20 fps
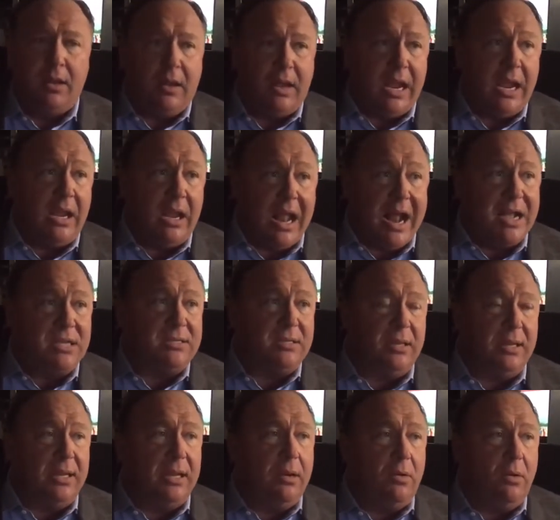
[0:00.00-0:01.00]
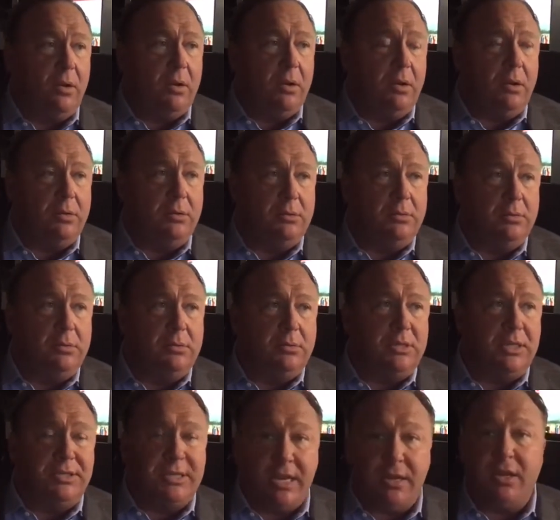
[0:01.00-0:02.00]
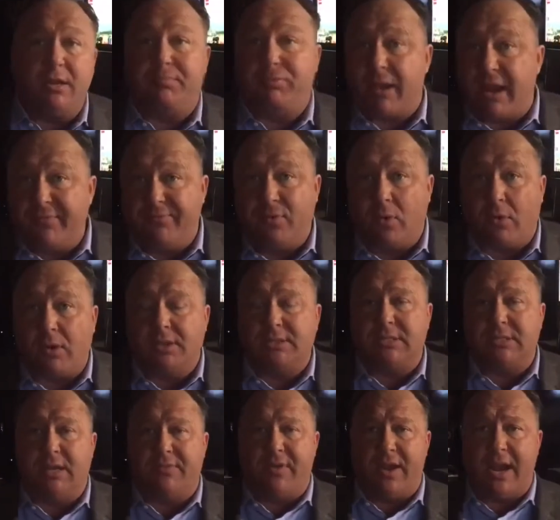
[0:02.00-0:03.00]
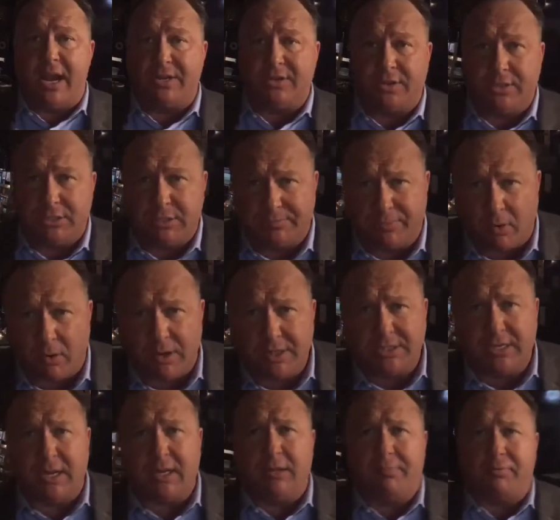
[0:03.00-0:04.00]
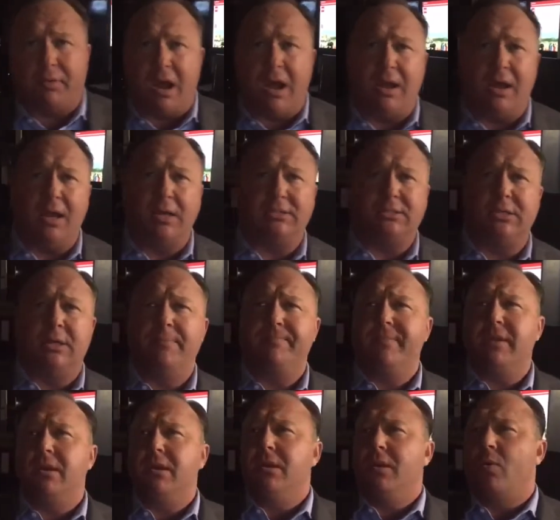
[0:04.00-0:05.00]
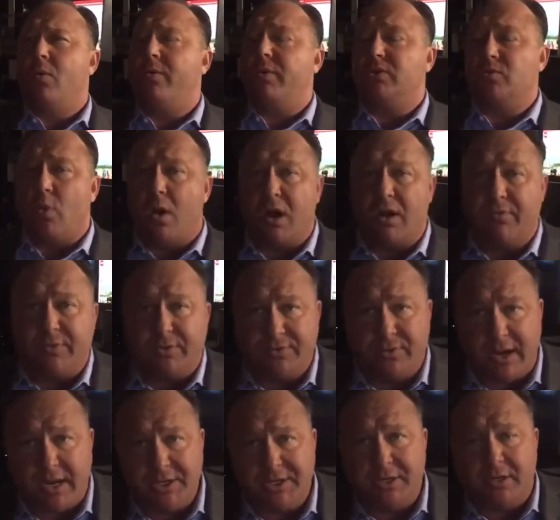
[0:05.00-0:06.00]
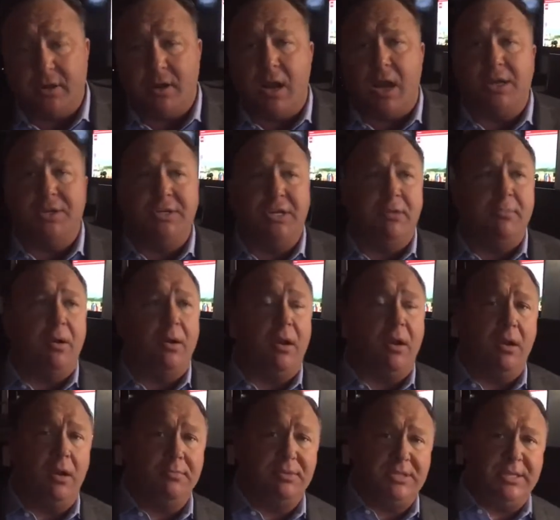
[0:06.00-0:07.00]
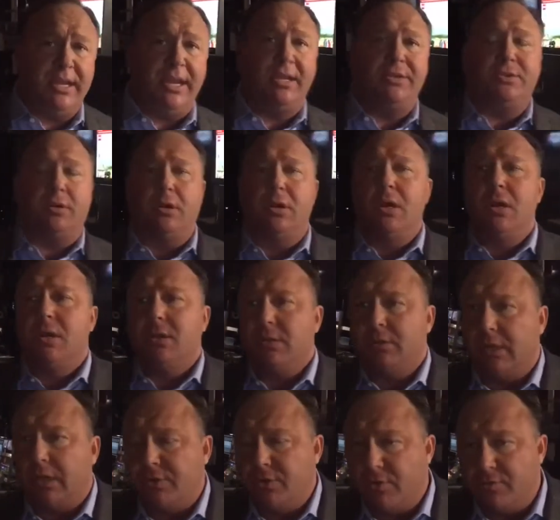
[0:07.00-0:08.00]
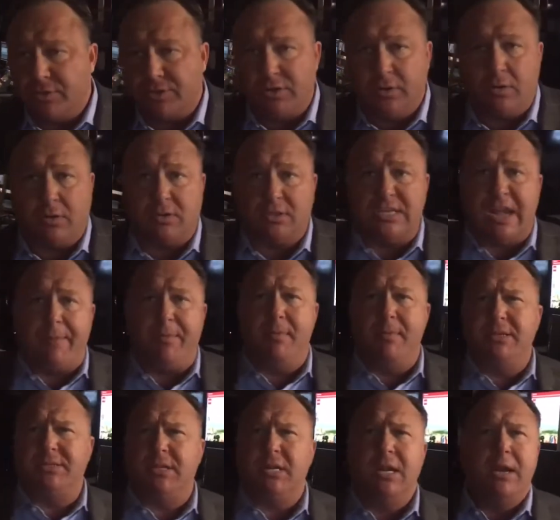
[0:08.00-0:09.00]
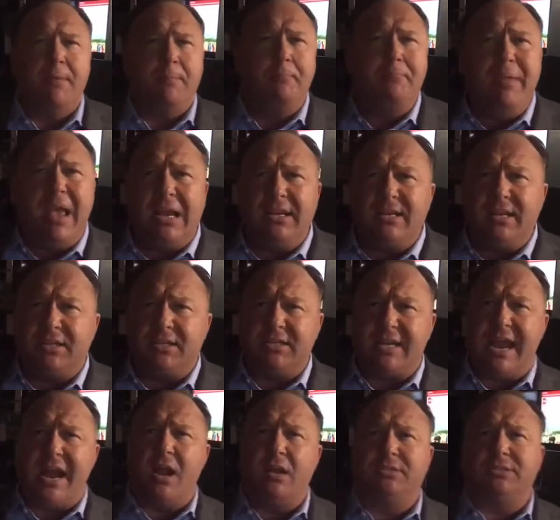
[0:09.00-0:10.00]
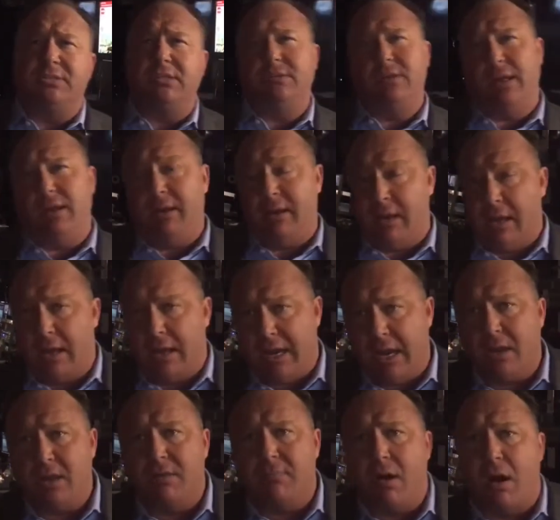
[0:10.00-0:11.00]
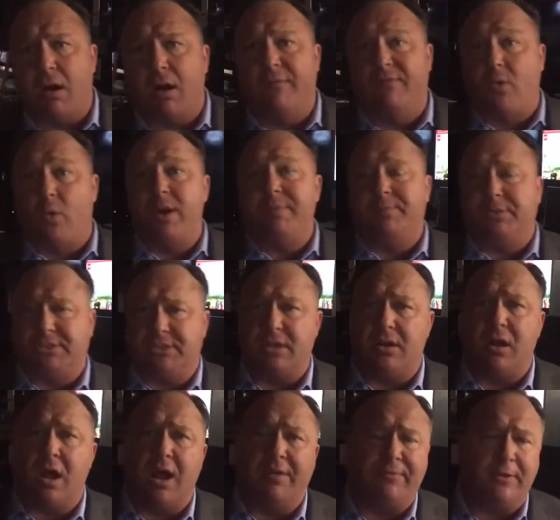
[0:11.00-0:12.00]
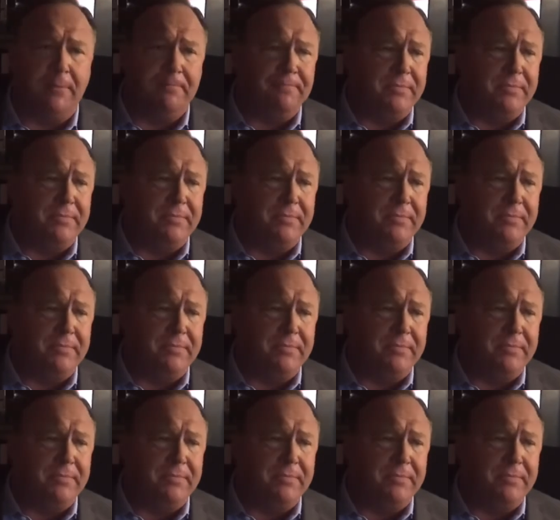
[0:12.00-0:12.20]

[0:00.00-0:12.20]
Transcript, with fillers: And lastly, continue to pray for us and financially support us getting the products, whether it's water filtration or non-GMO heirloom seeds or uh, nutraceutical supplements. Big discounts uh, in tomorrow, 40% off.